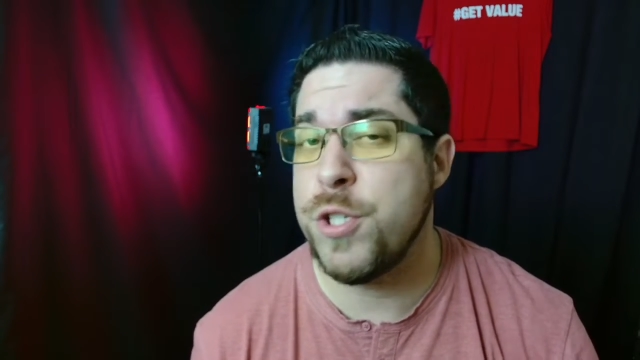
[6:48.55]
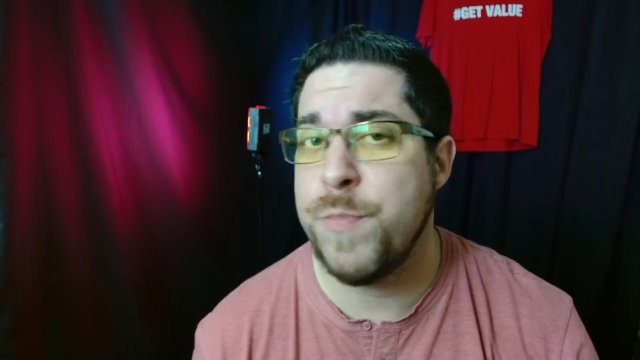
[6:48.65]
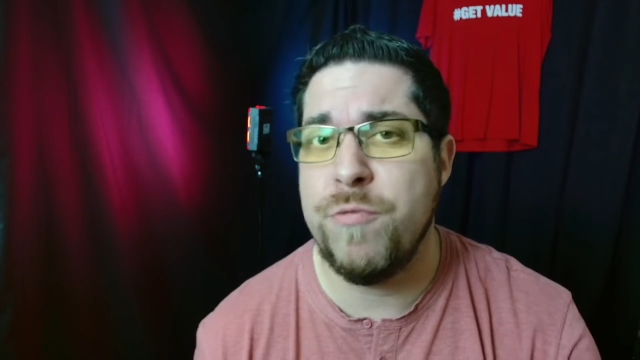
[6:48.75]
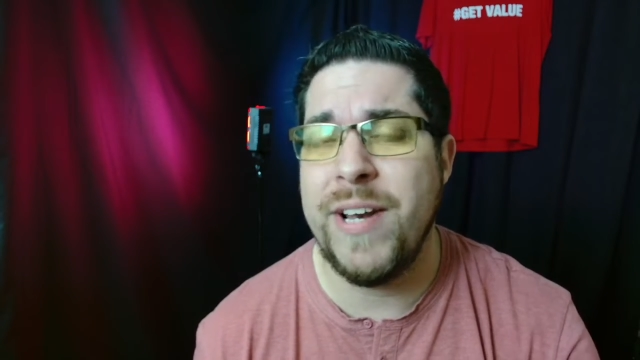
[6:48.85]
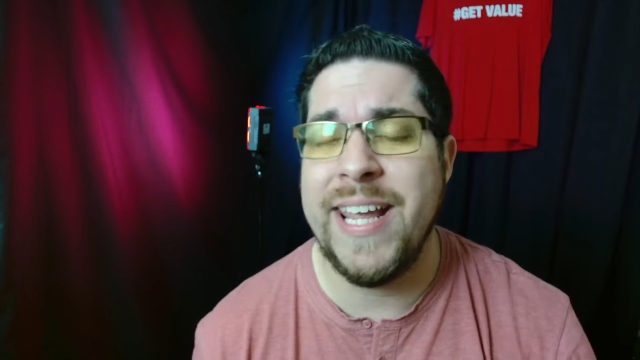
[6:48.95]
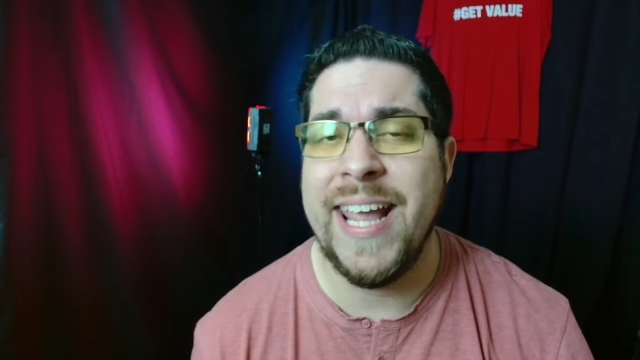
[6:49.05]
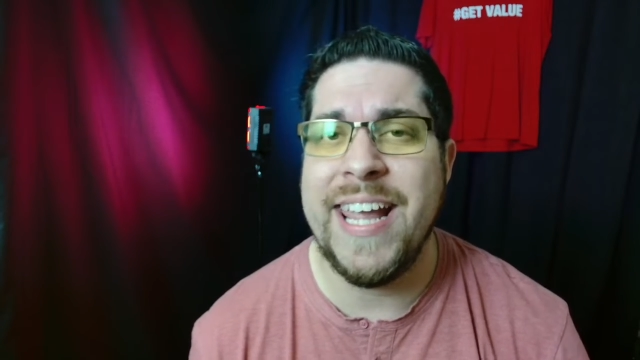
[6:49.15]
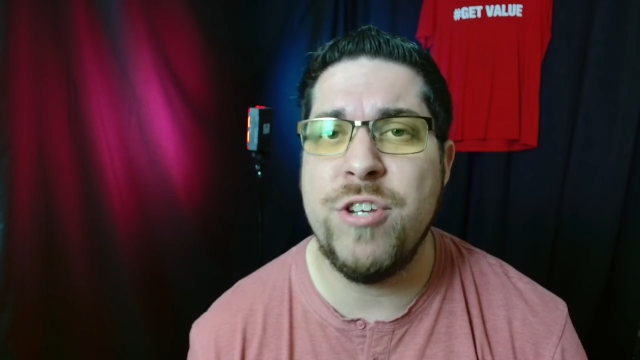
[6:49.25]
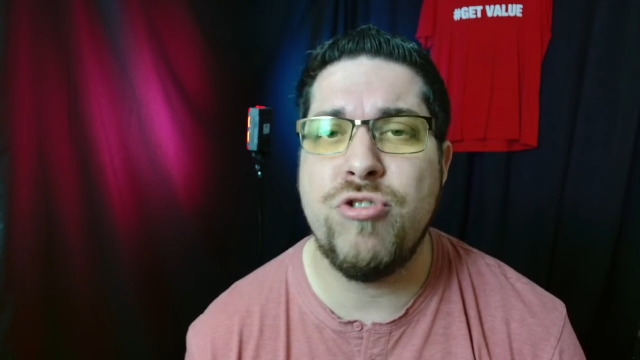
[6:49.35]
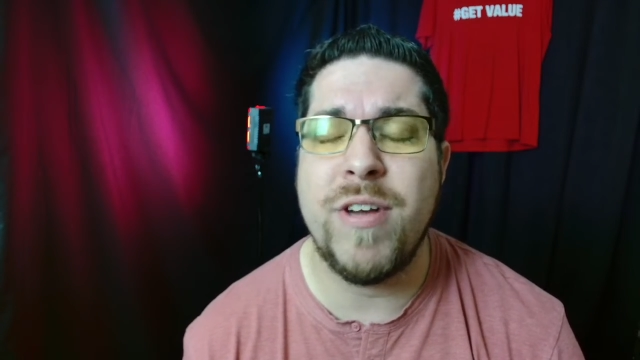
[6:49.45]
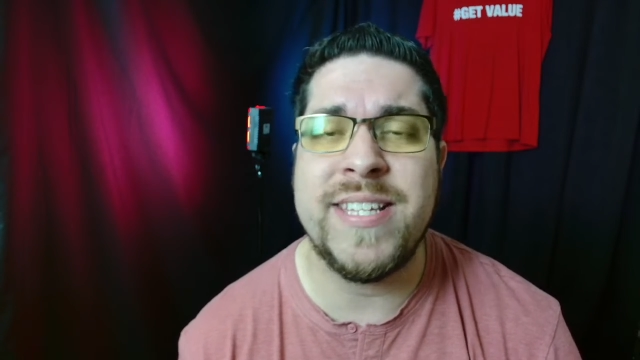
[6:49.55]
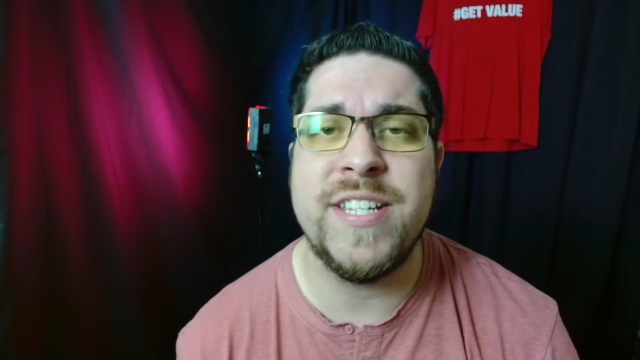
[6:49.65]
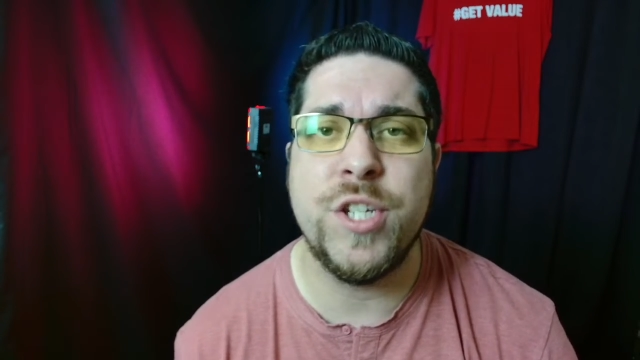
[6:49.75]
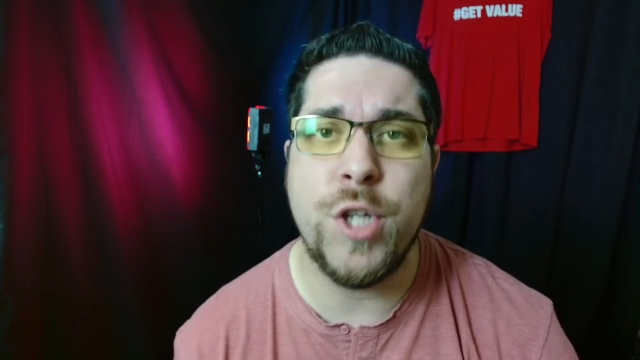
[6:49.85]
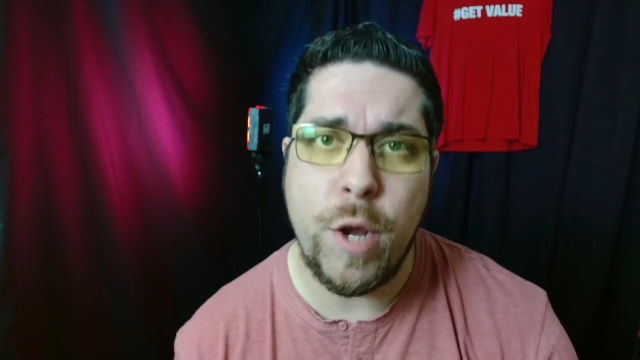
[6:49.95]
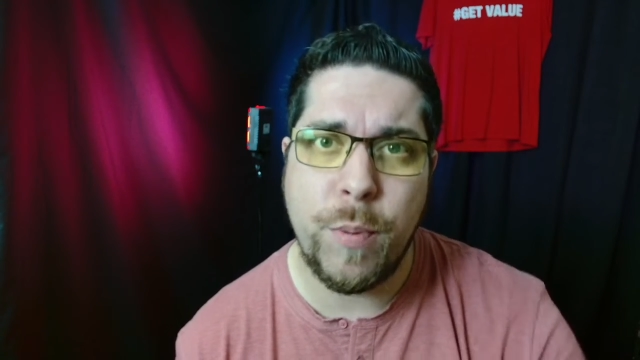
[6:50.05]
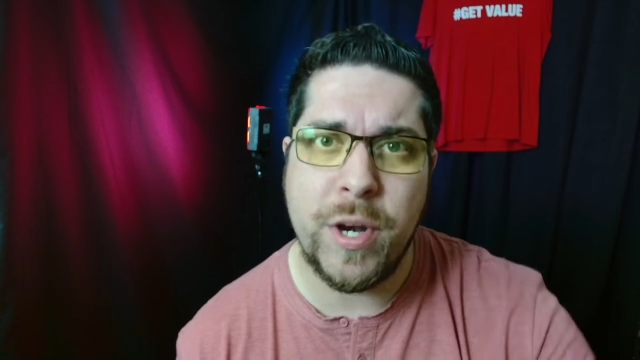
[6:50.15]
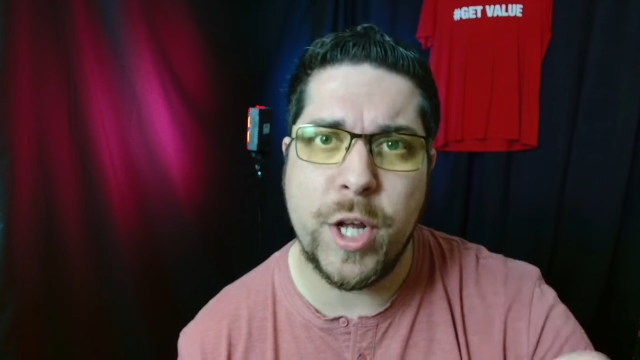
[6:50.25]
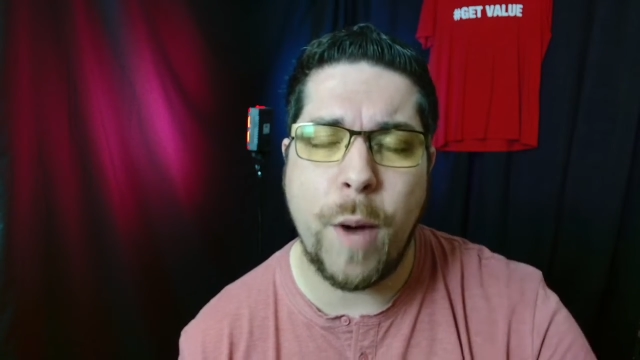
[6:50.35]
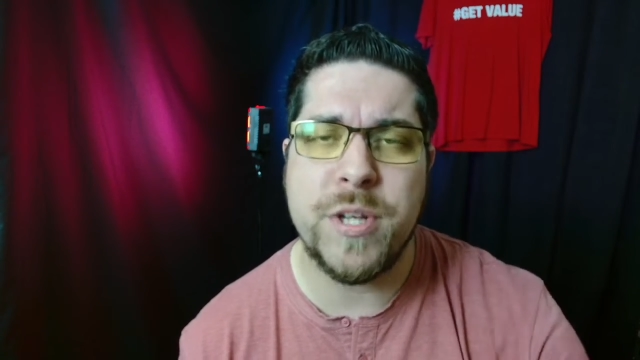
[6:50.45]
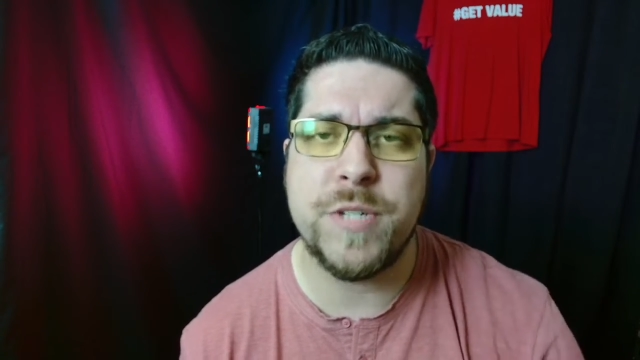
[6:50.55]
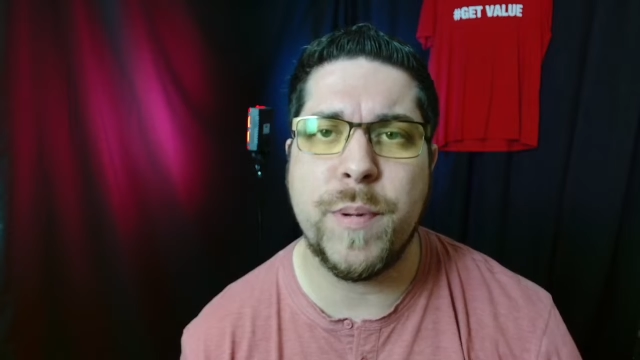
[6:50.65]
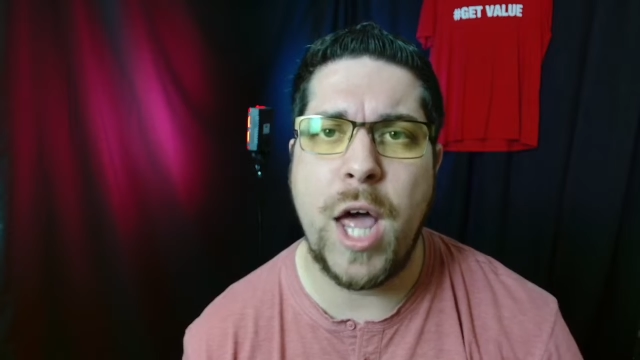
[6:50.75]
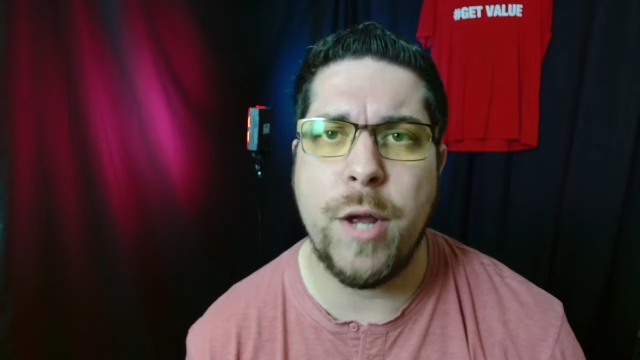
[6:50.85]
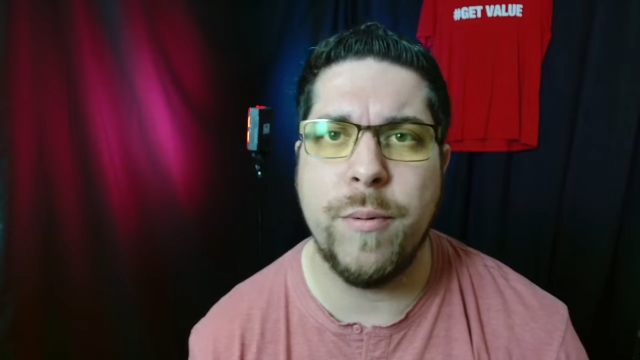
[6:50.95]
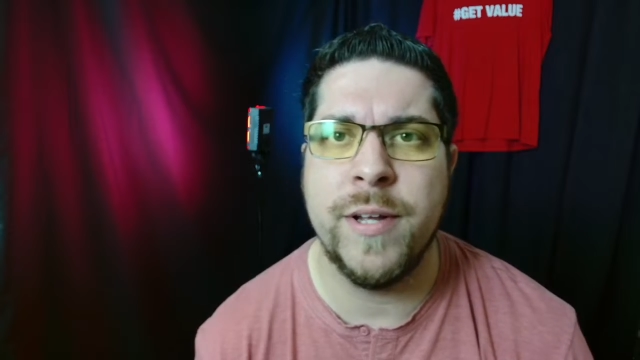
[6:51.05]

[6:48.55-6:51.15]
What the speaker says: This would be really interesting to know. Put it in the comments below.